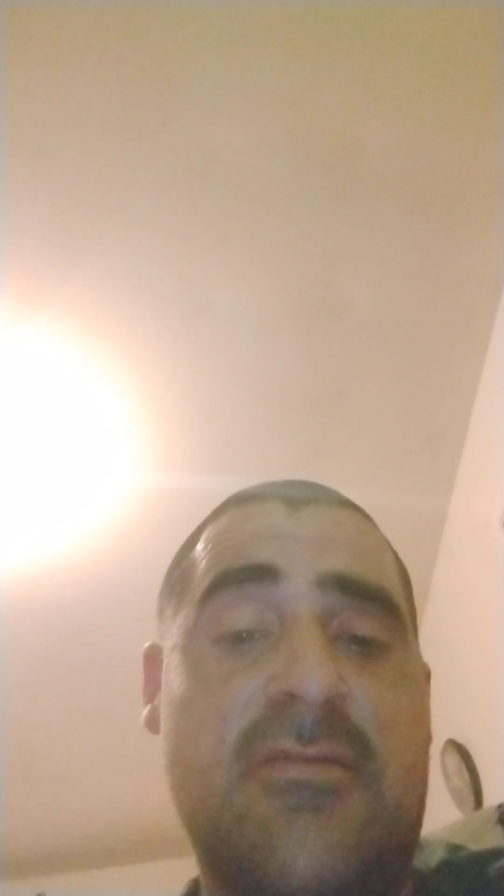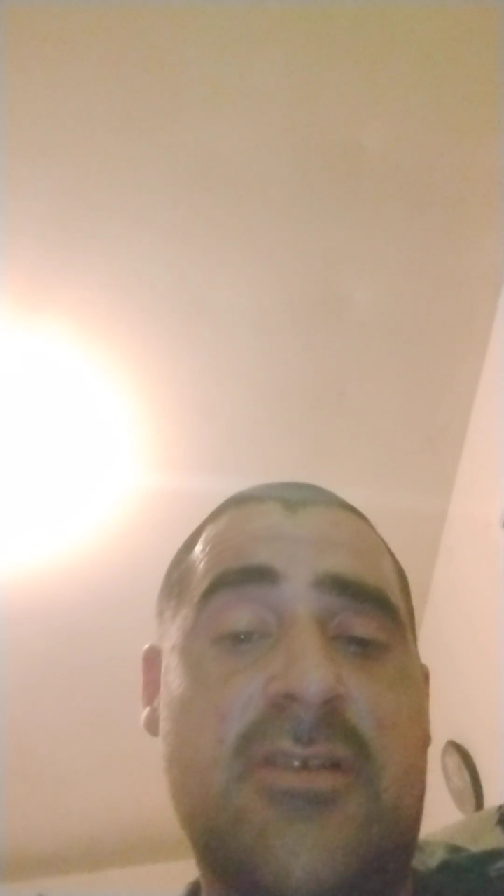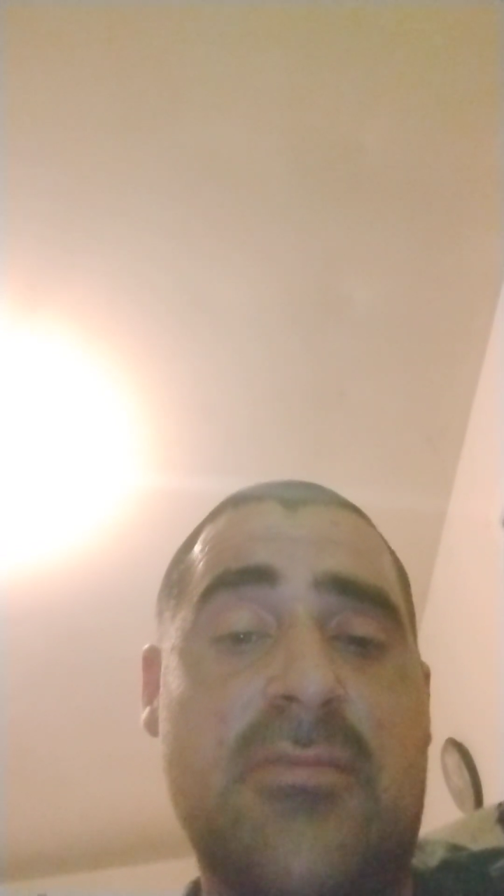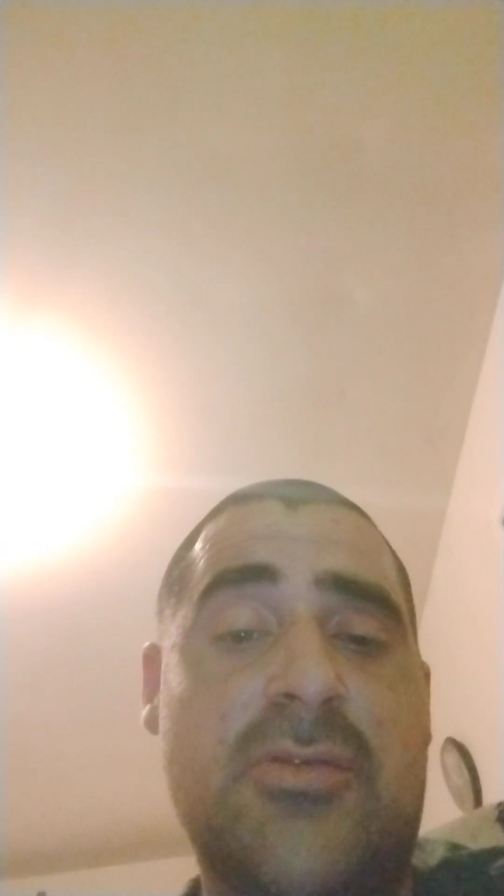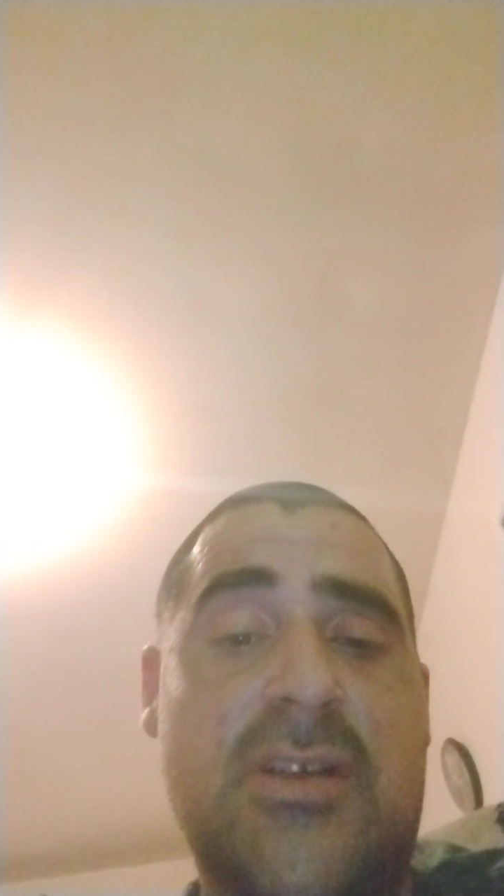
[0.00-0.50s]
of
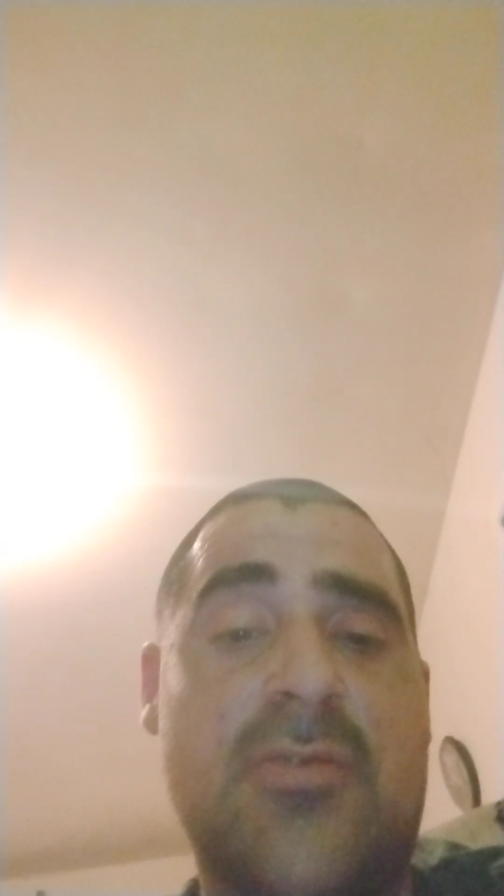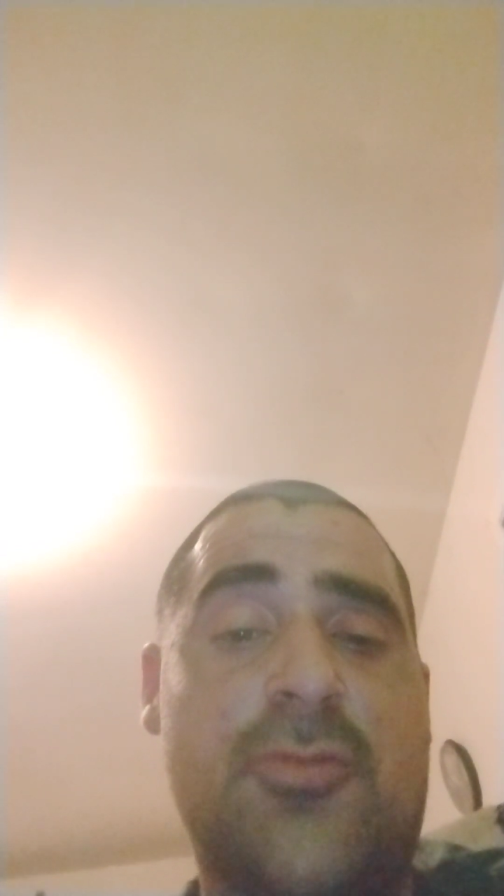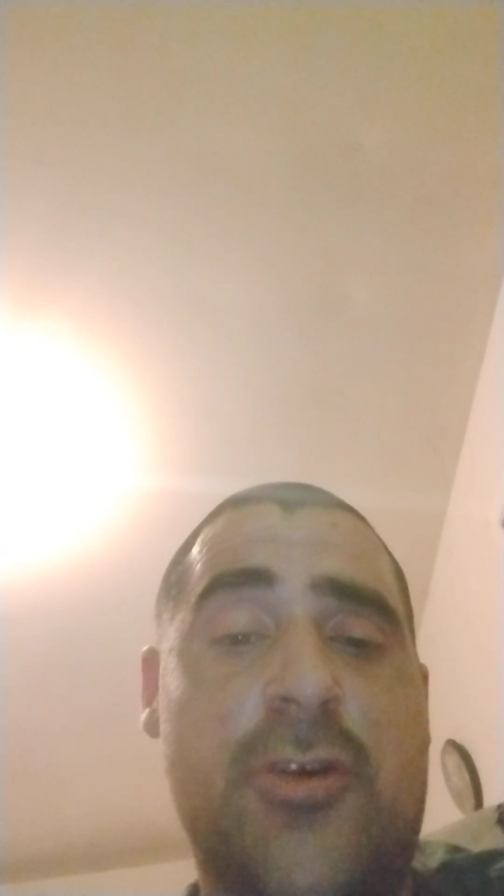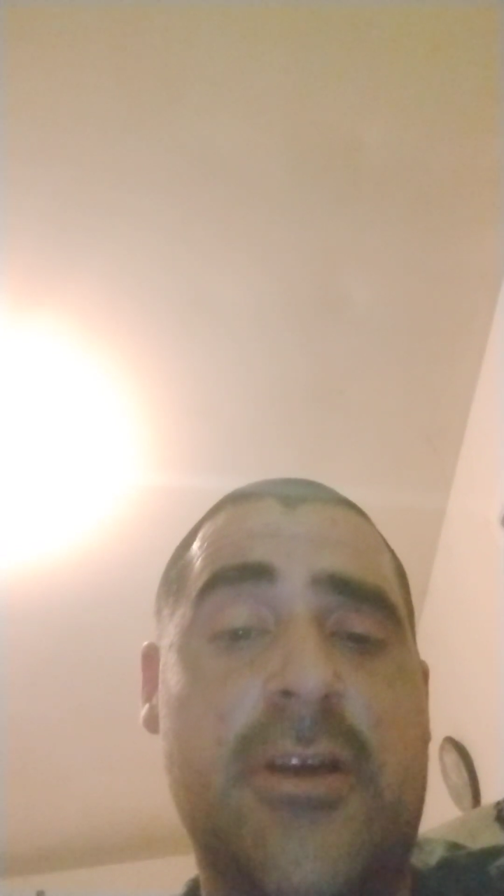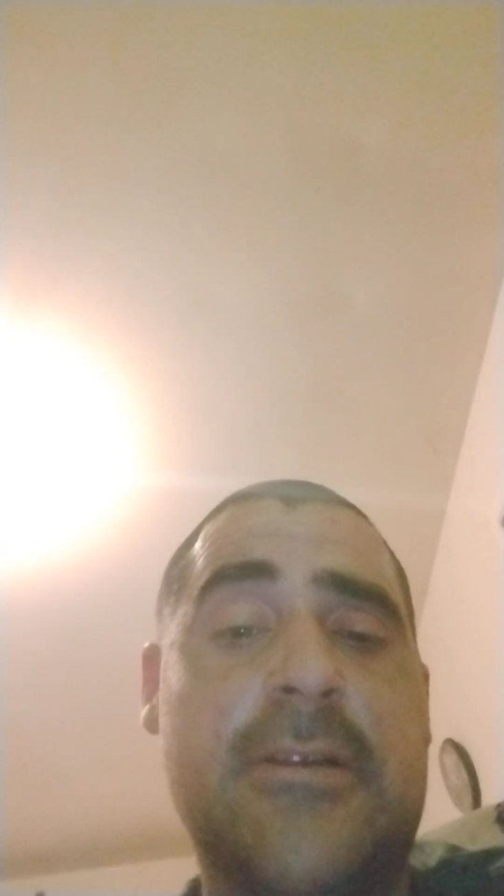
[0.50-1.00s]
some
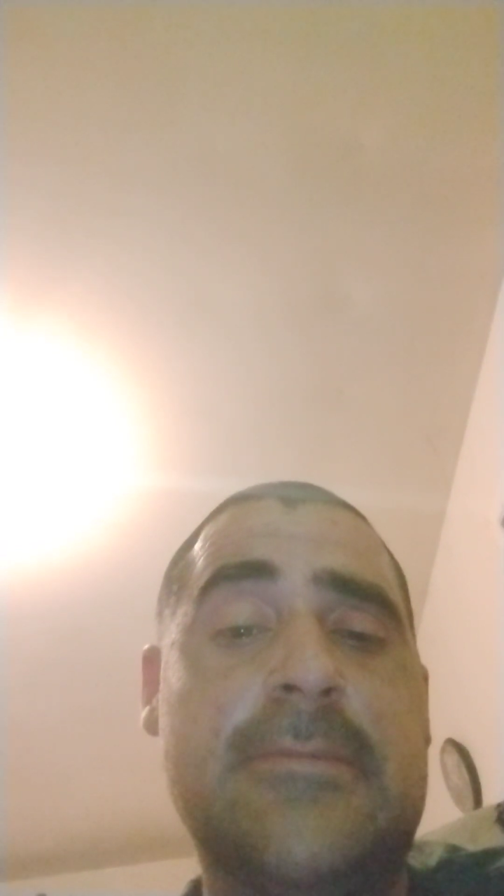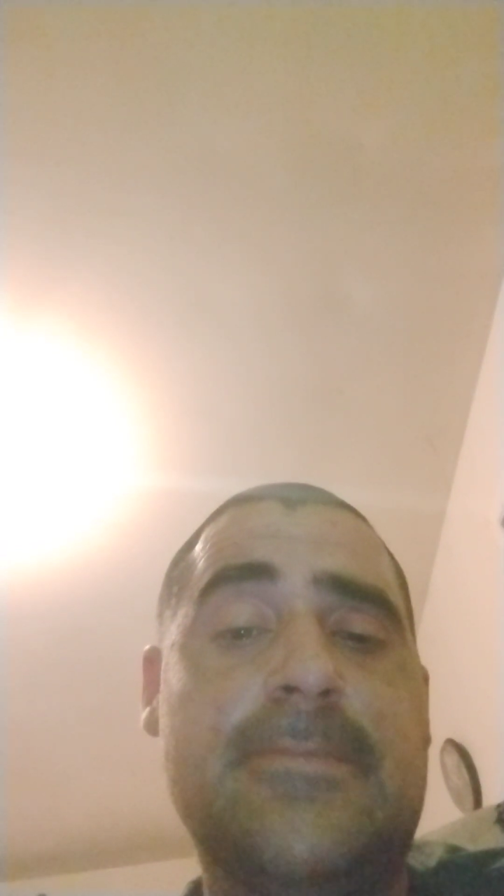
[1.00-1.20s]
way